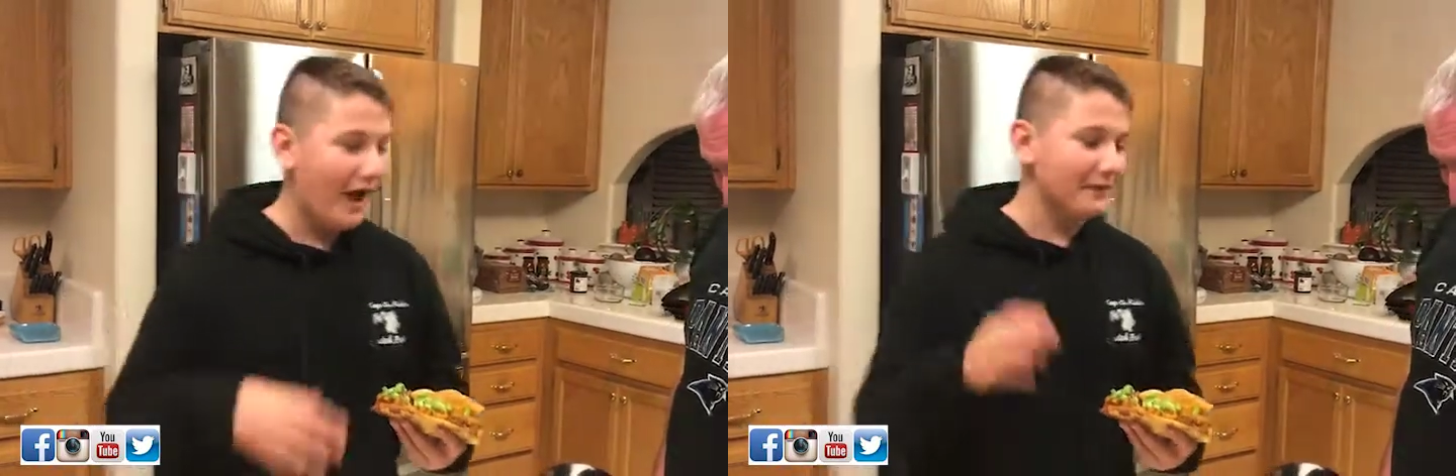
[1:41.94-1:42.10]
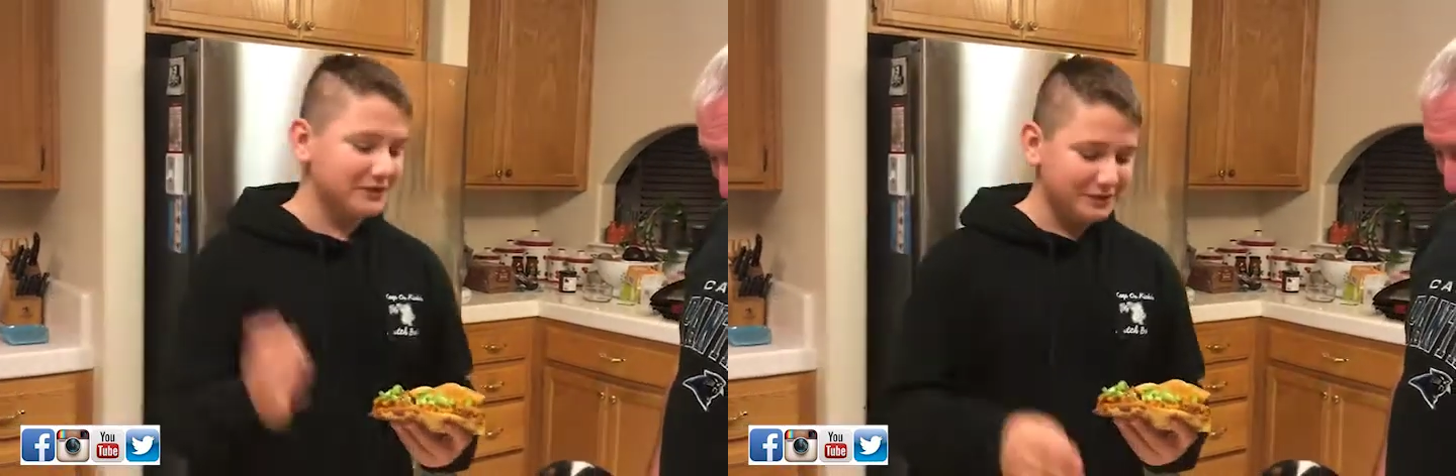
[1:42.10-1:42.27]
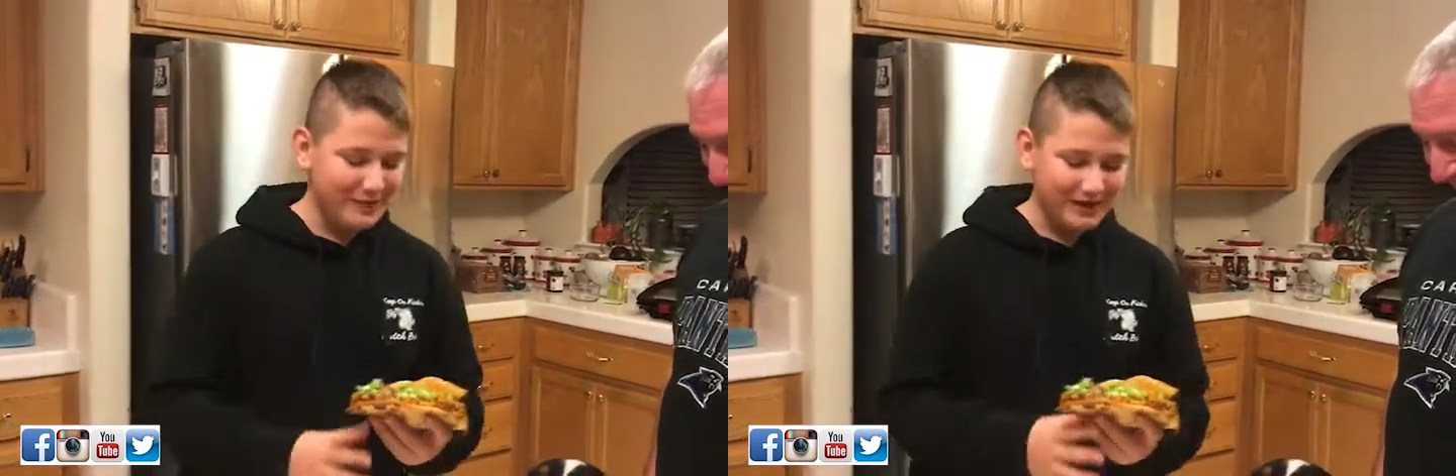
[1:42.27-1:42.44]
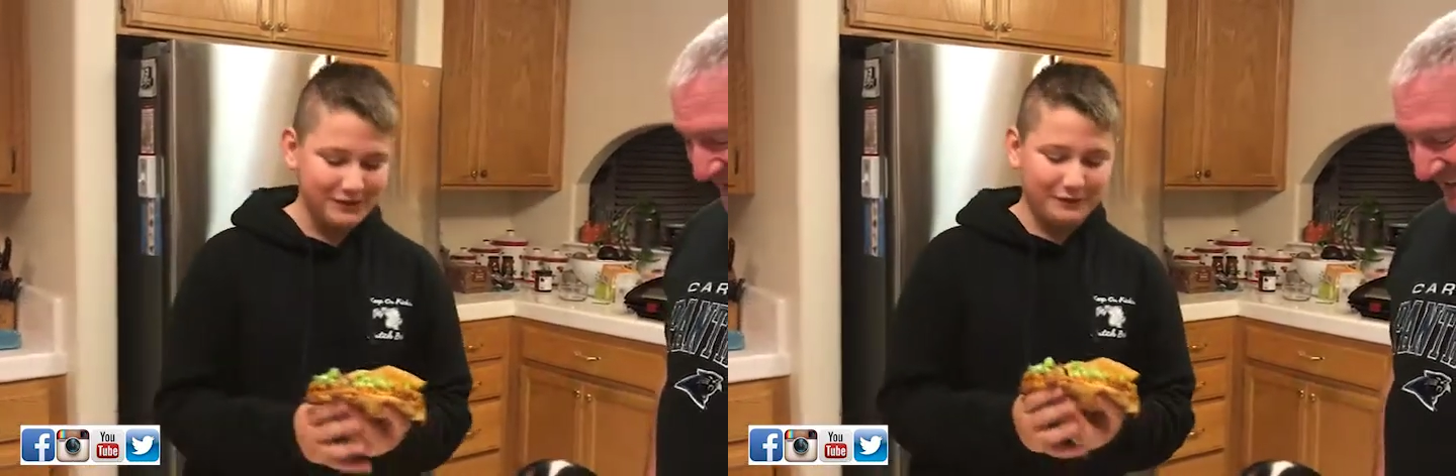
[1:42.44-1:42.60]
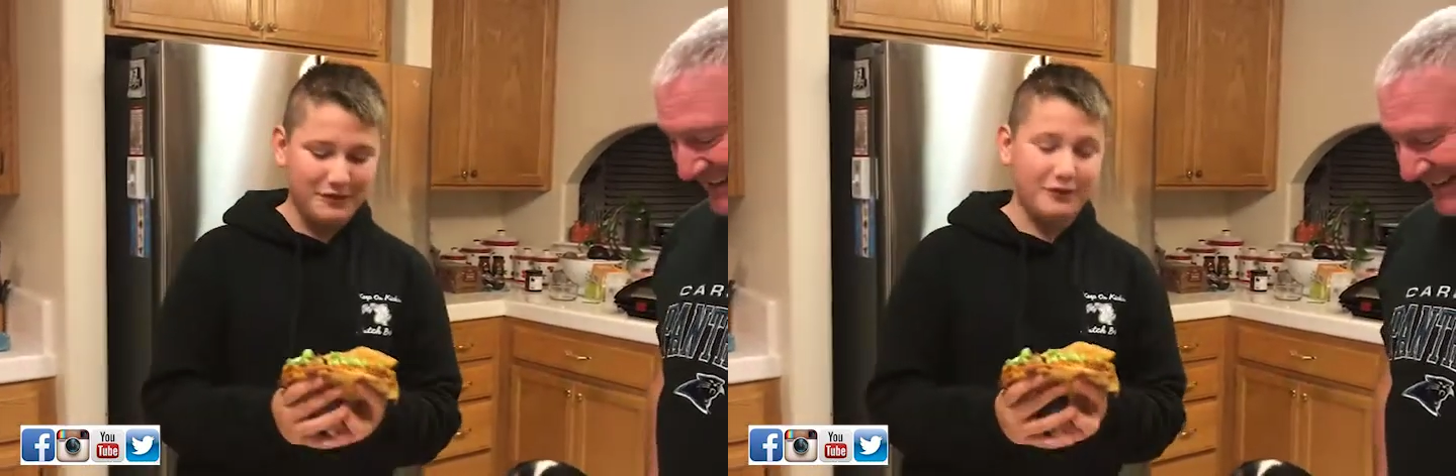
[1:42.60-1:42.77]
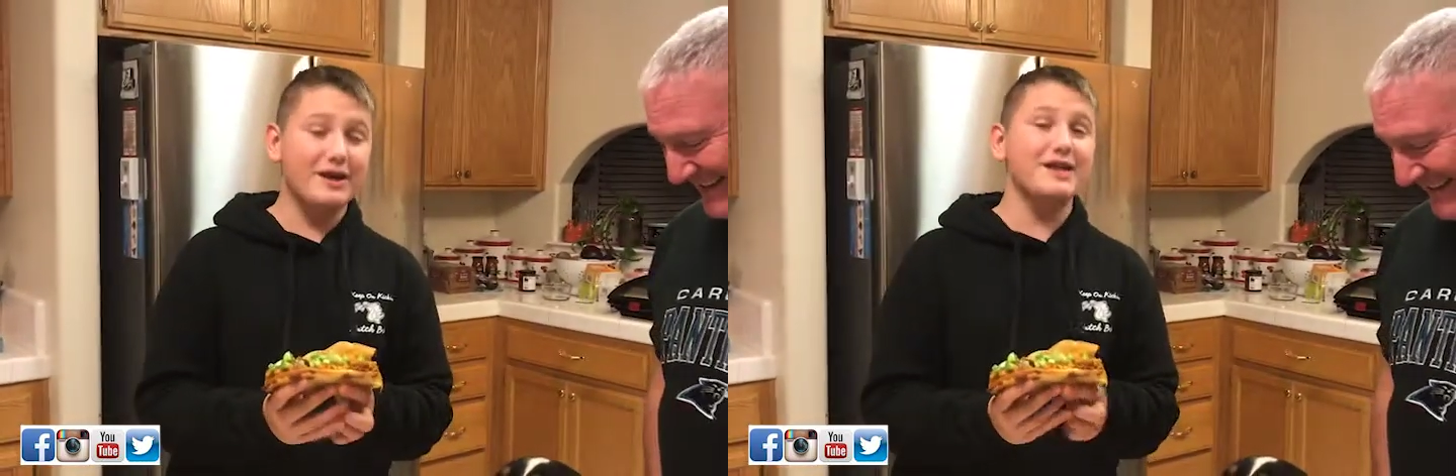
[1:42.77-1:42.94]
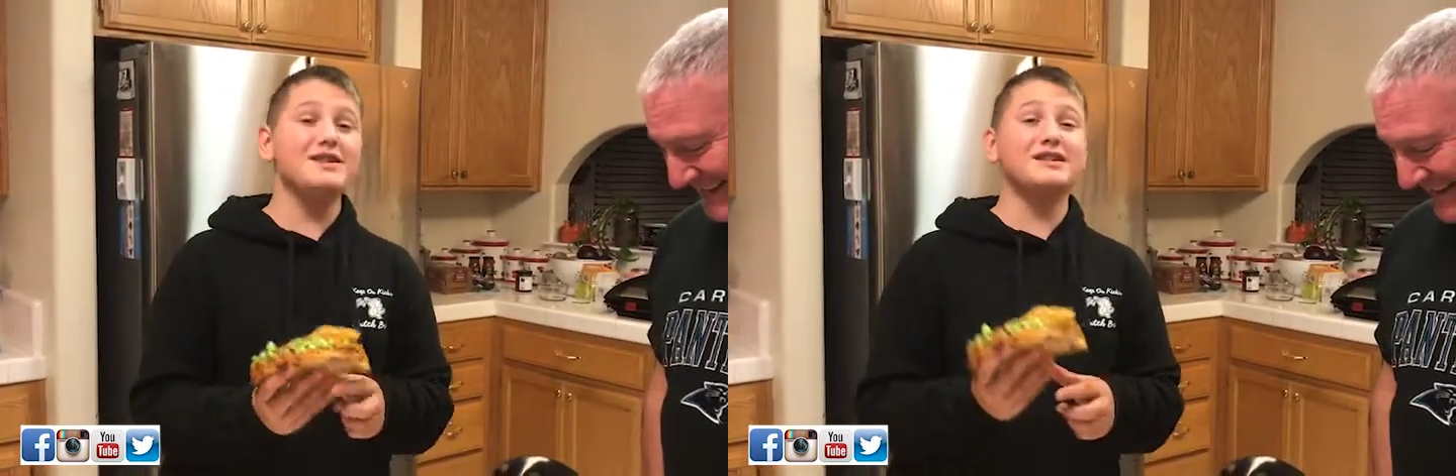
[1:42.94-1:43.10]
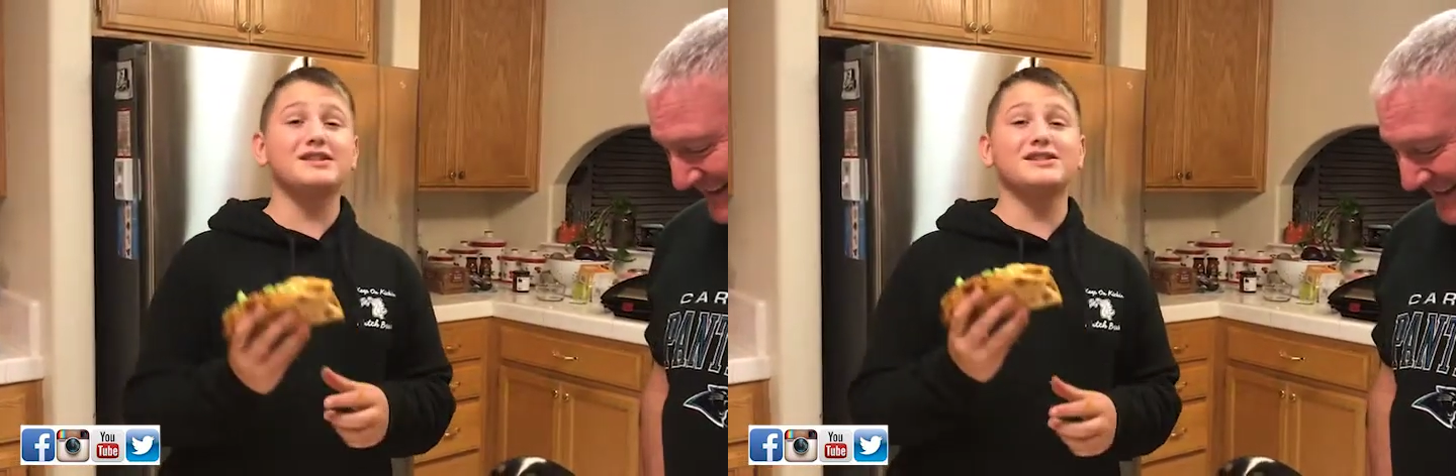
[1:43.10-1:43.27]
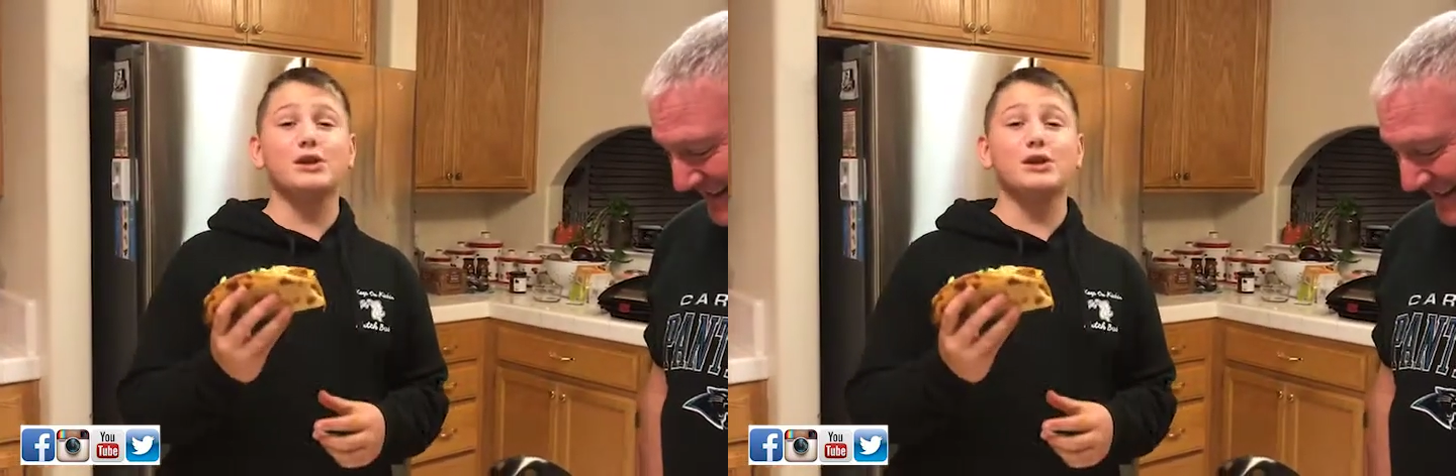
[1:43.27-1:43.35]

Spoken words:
I'm just messing with you. This is